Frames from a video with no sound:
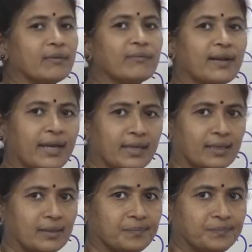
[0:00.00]

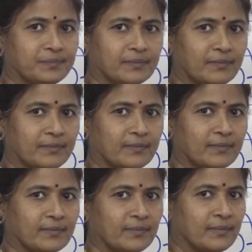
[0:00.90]
Fly.
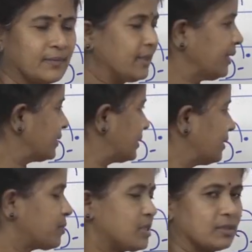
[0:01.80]

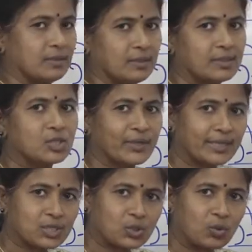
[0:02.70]
Except
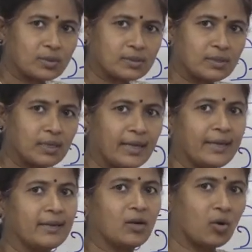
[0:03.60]
straight strokes
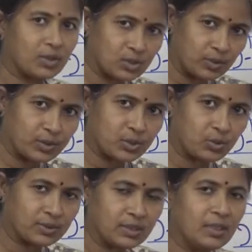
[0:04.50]
and horizontal
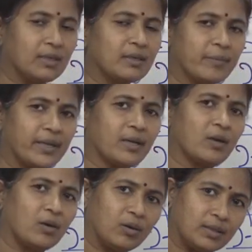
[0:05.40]
strokes, remaining
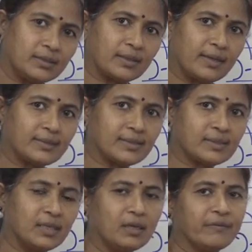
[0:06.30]
all other
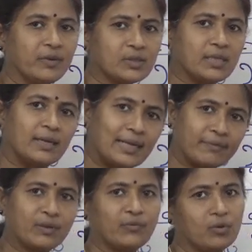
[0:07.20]
cases, we use
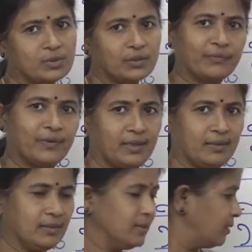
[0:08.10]
left forms of full.
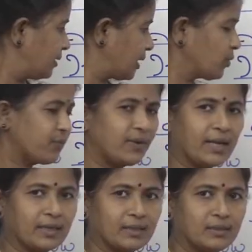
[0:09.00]
Now,
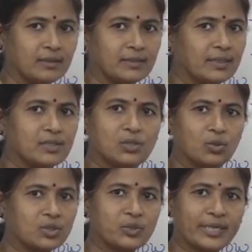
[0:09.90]
fly. There is
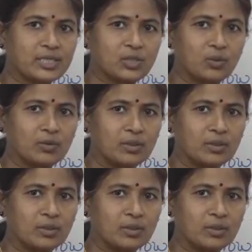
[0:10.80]
no straight stroke